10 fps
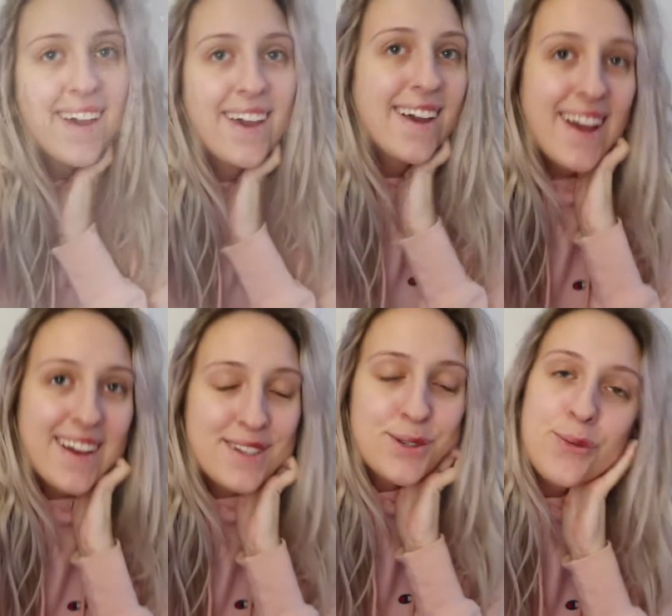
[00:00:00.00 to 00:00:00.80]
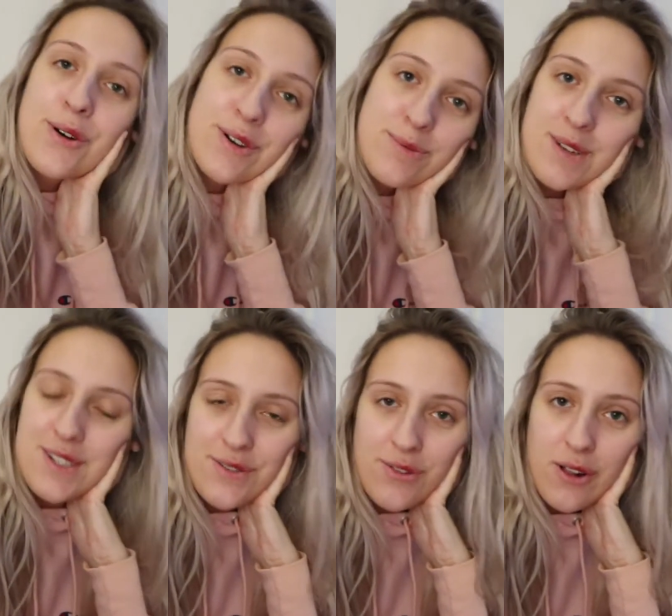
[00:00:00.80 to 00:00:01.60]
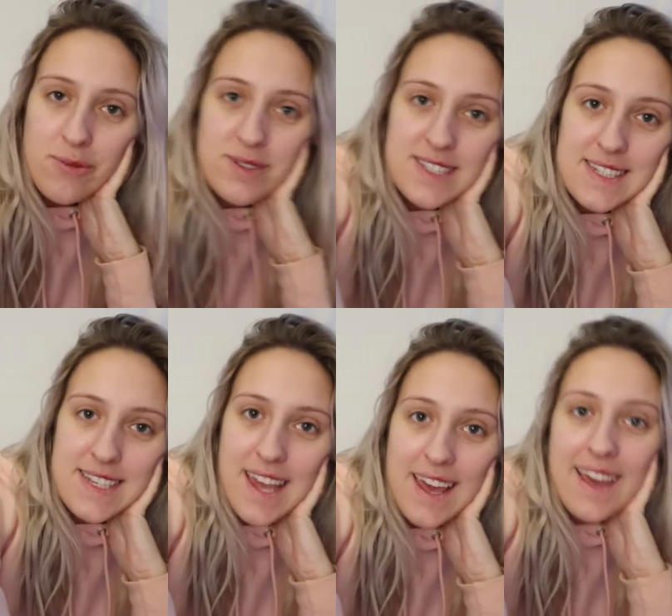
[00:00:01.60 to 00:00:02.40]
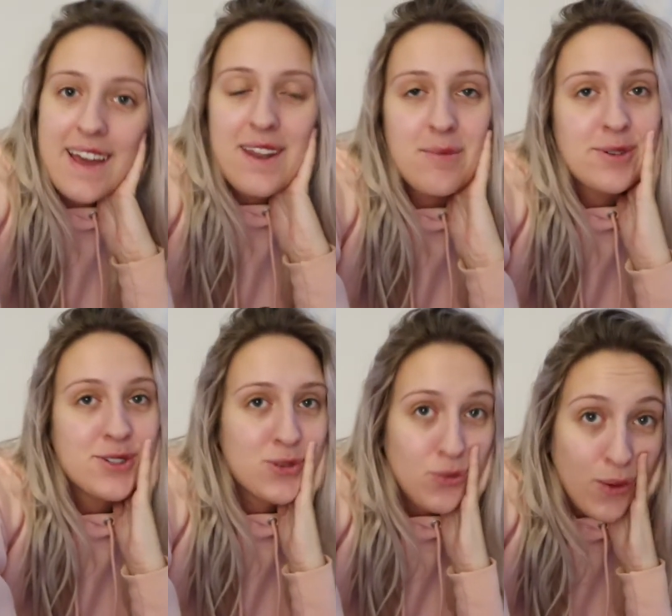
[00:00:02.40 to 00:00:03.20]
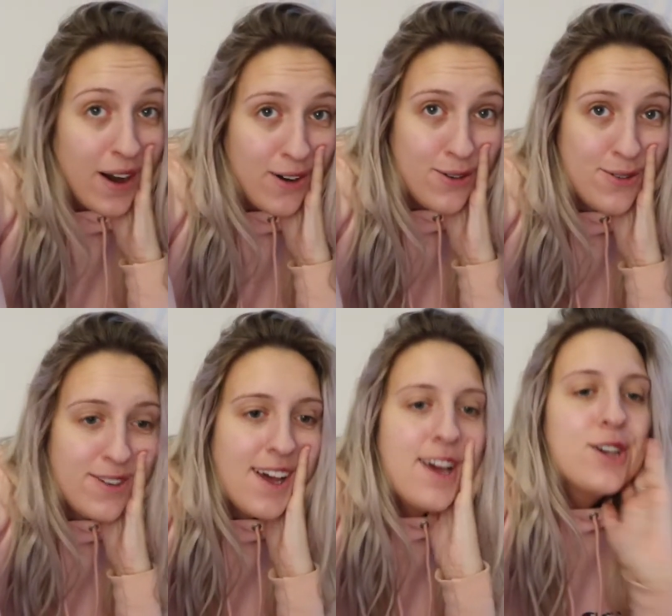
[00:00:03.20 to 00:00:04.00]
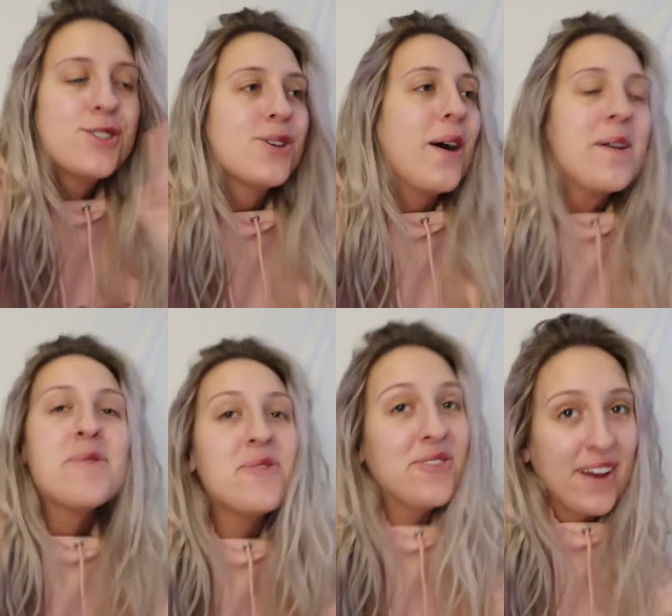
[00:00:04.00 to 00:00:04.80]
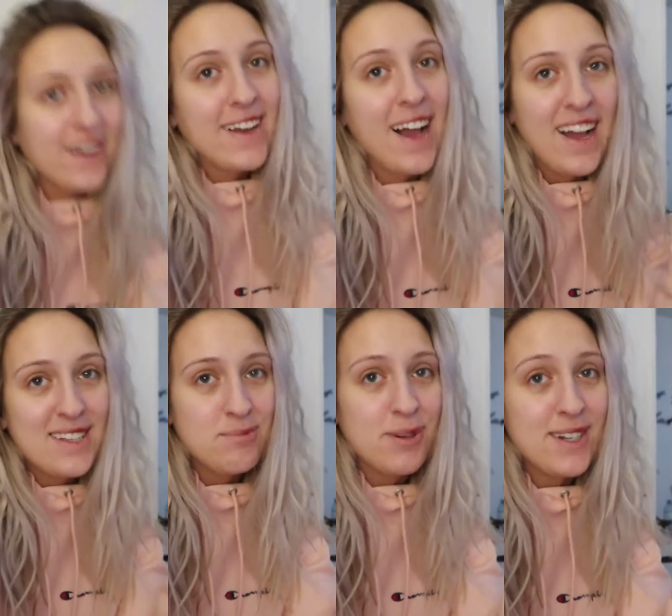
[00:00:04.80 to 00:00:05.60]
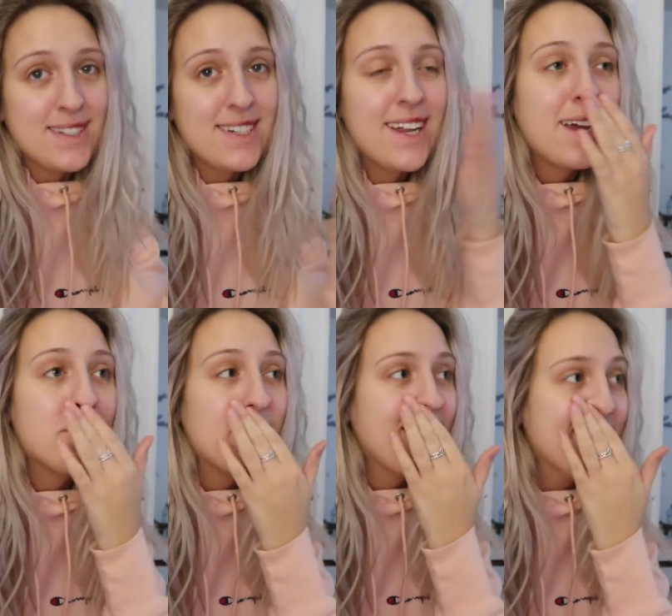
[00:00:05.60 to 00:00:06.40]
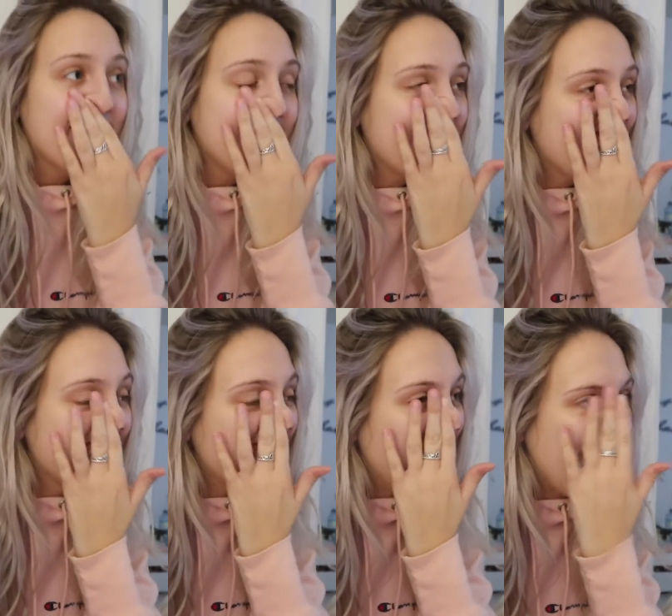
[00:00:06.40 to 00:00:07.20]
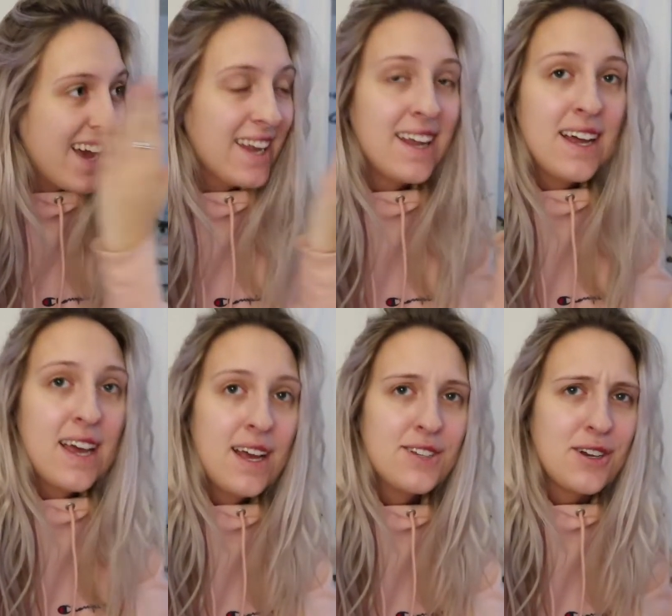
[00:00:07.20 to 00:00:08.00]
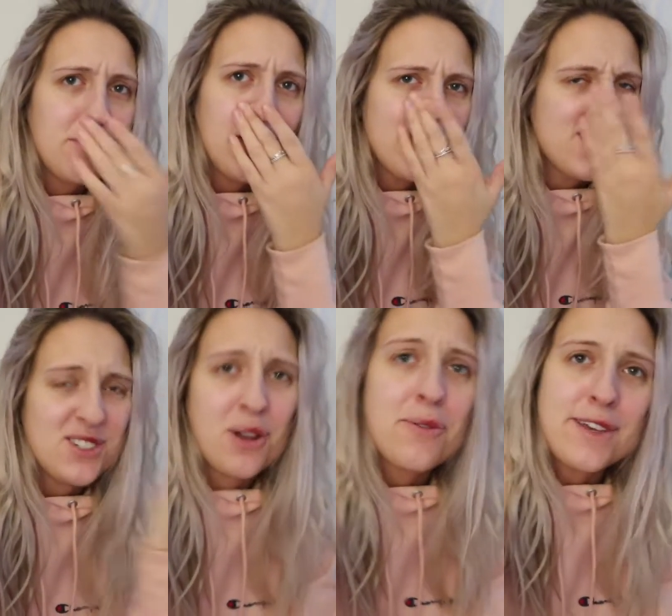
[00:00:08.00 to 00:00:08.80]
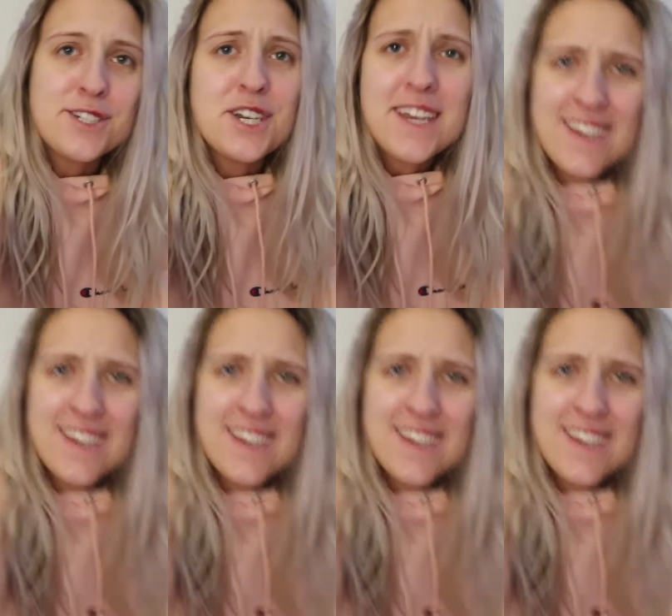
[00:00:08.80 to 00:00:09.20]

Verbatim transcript: Hey guys, welcome to Vlogmas day number 12. So I'm in very high spirits today because since I had... Sorry, my nose just got really itchy.